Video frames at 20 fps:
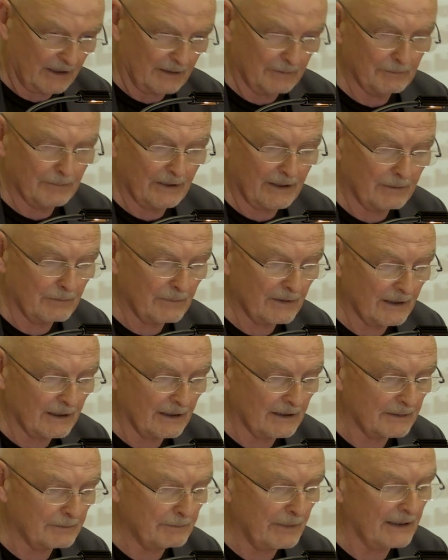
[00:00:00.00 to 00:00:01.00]
can put
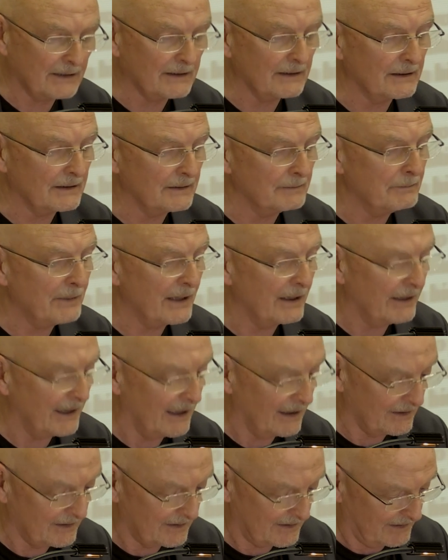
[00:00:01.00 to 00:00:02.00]
things better than Perry
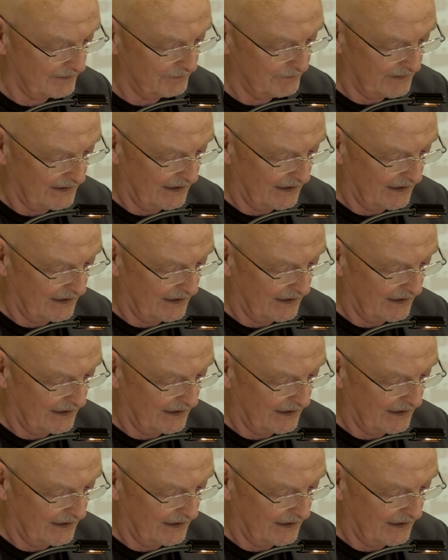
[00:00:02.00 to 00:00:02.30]
Anderson,